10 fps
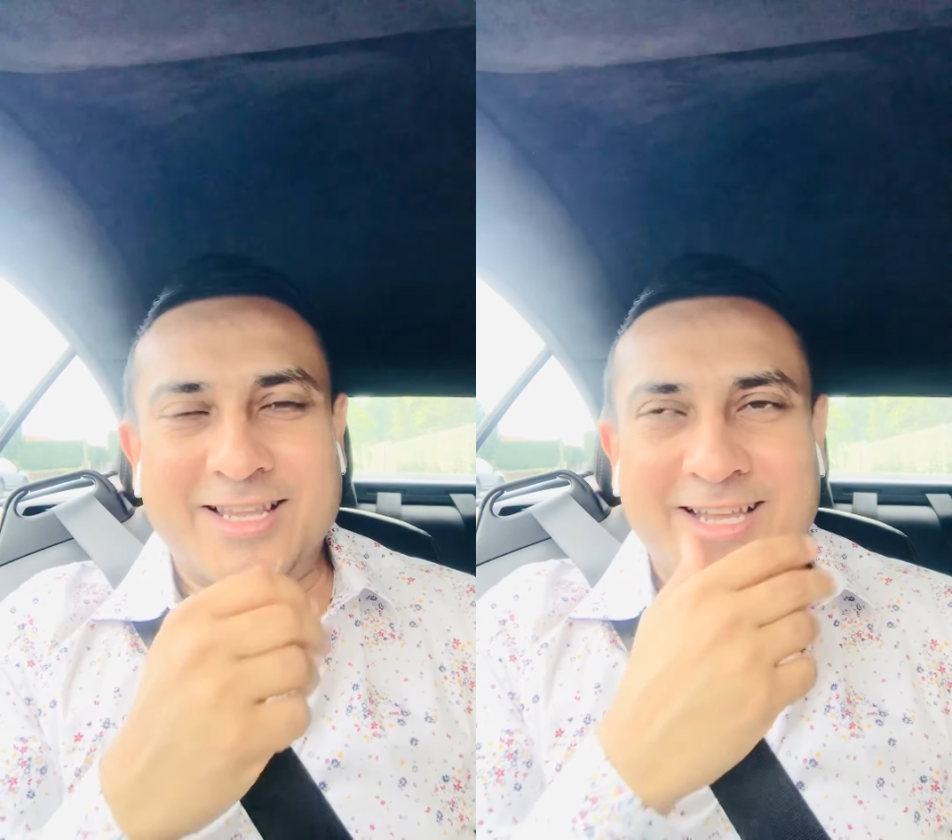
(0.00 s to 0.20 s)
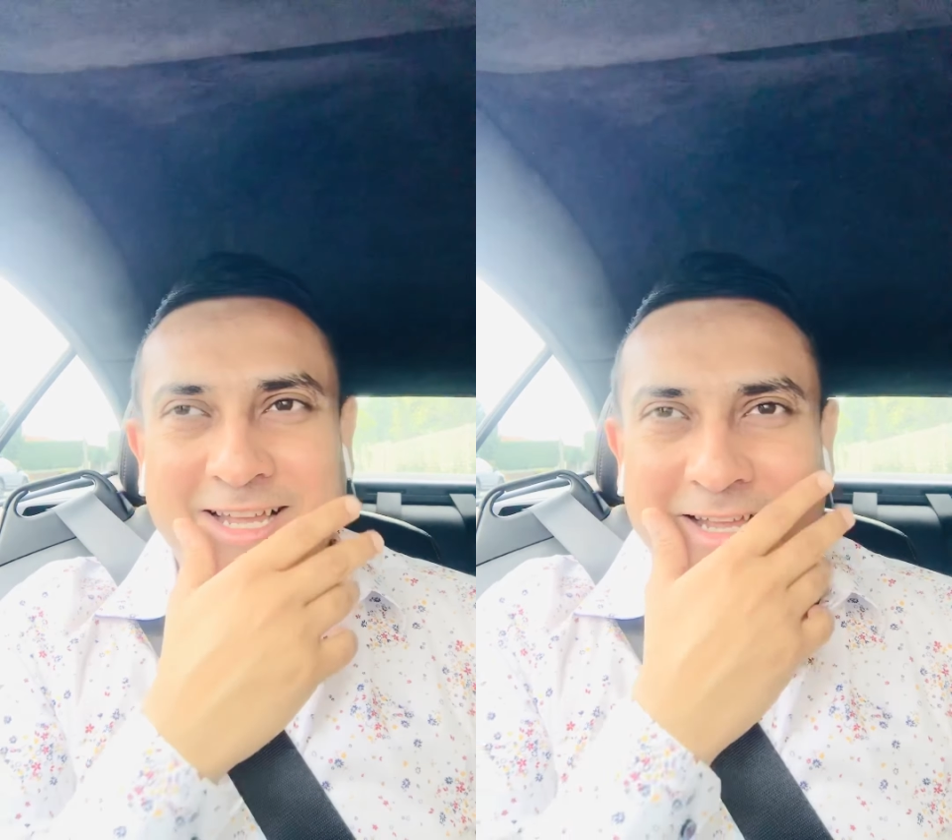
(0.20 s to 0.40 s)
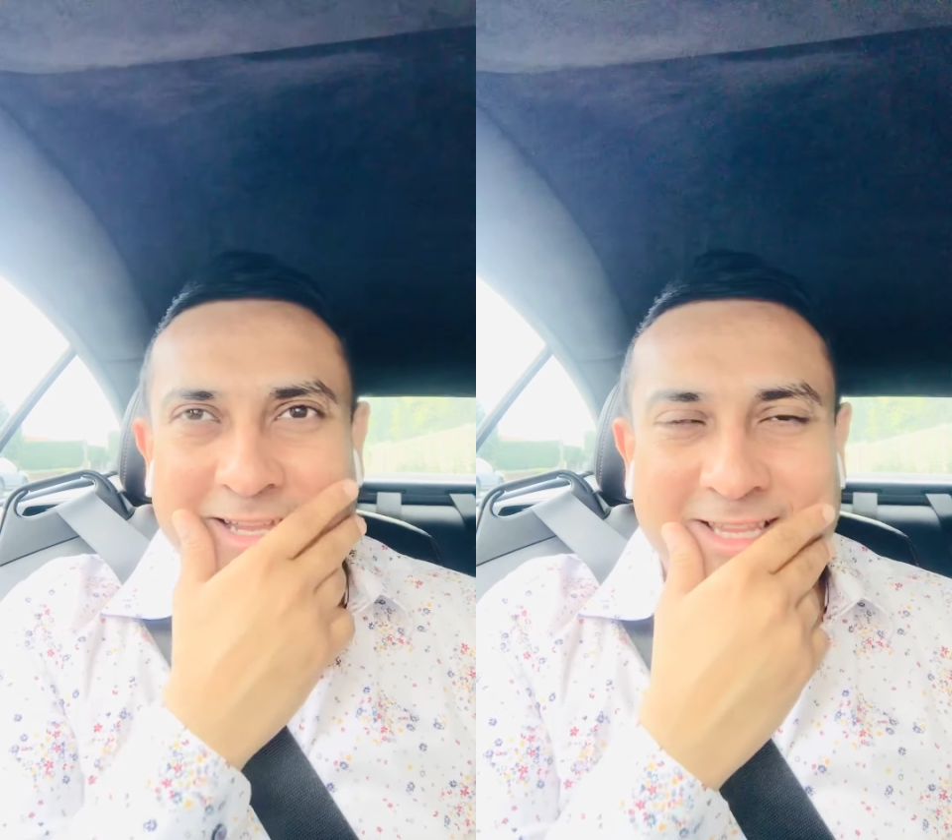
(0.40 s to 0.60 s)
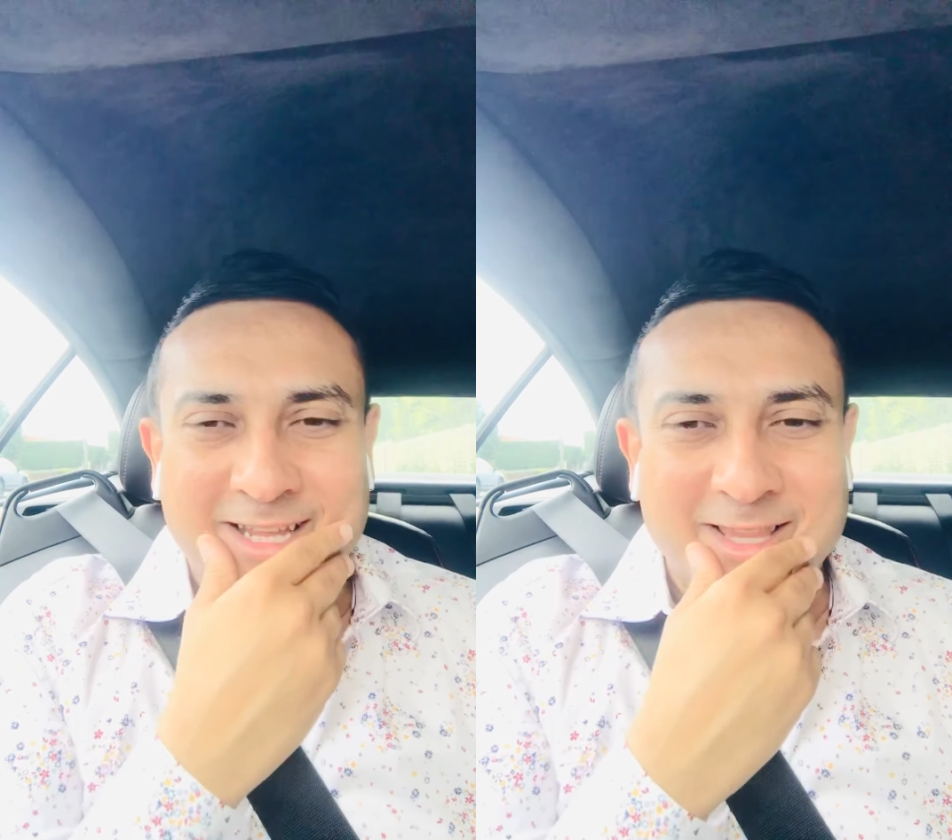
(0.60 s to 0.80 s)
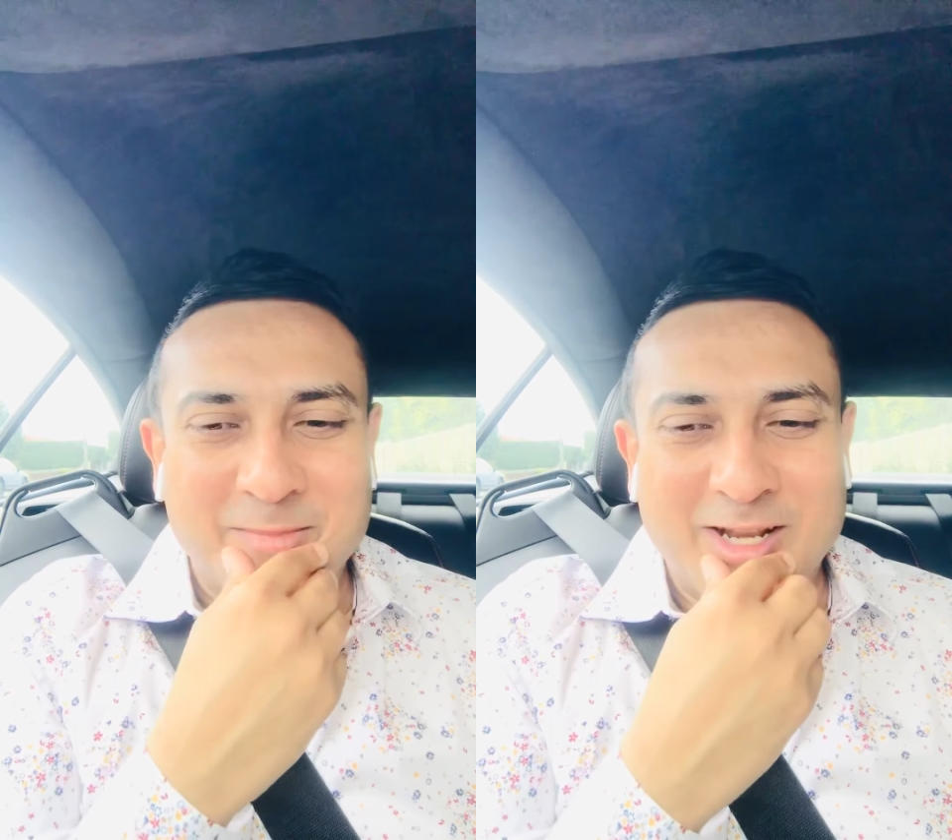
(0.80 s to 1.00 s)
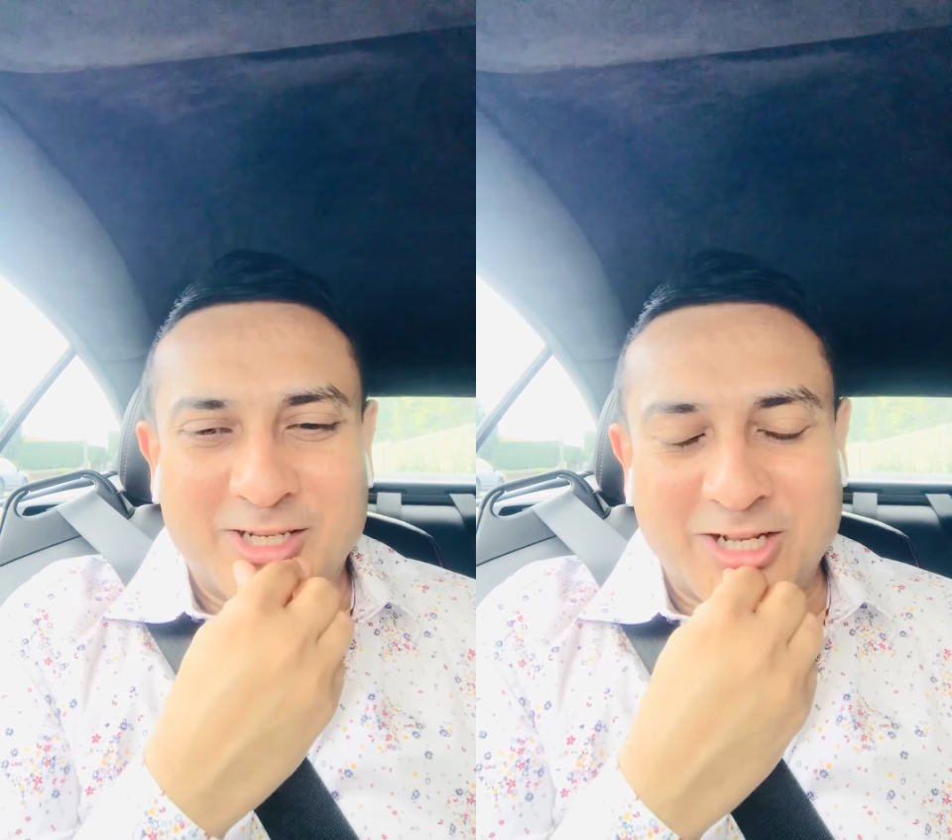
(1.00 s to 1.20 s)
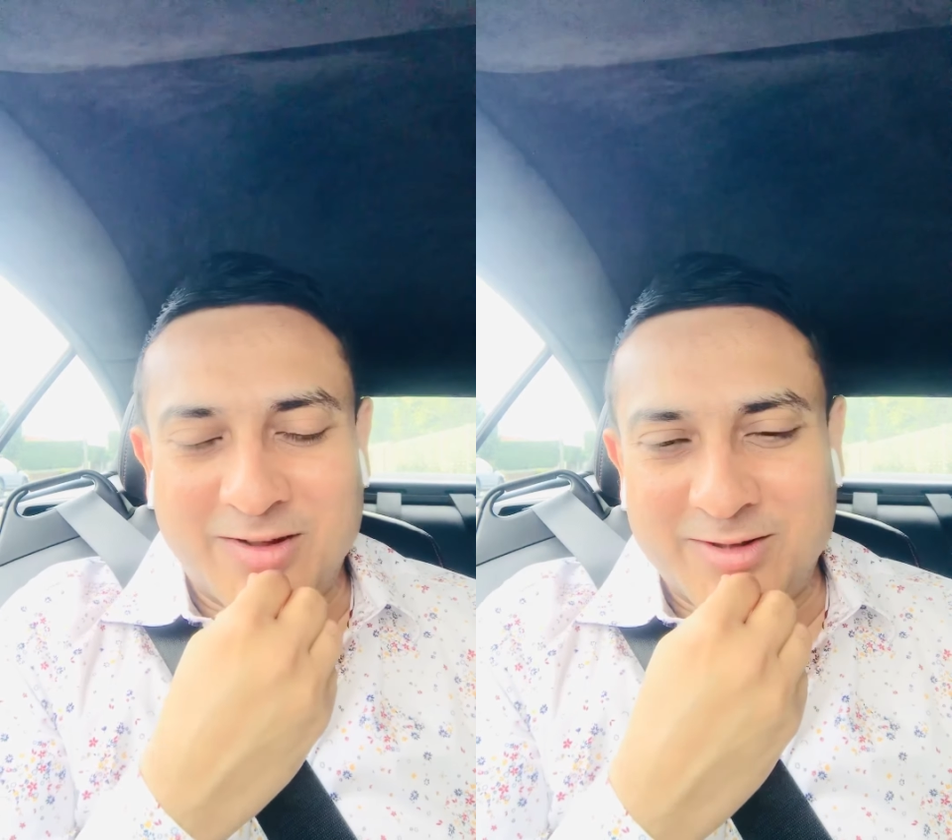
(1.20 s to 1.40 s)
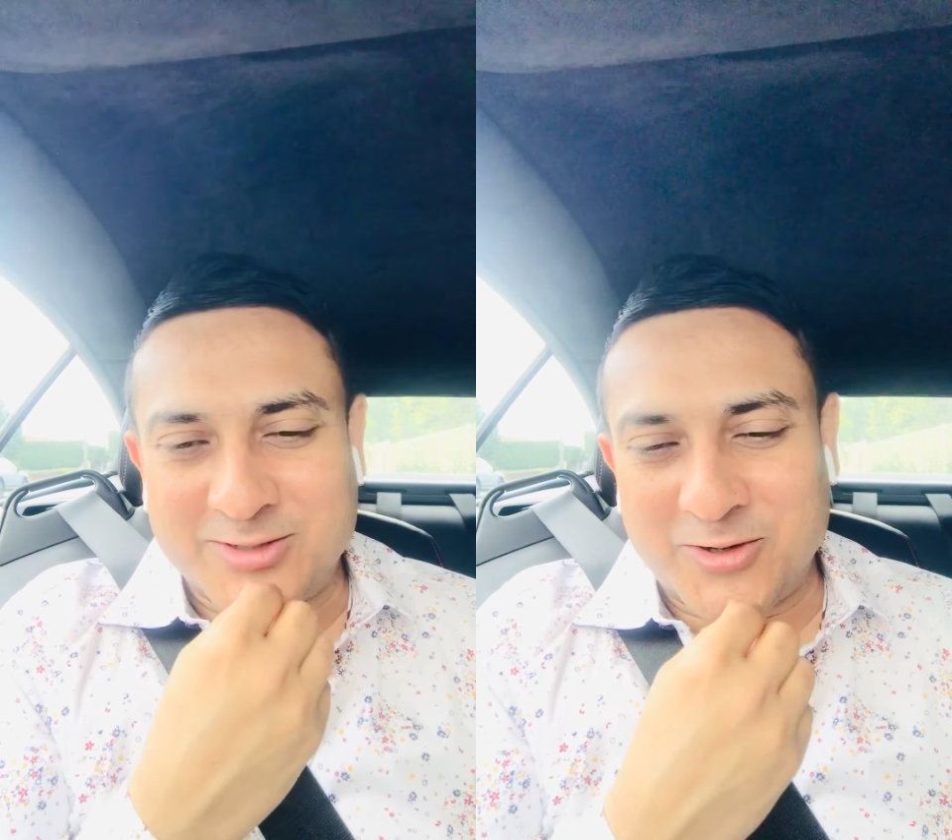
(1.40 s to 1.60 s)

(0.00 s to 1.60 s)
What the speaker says: The miniature lovers,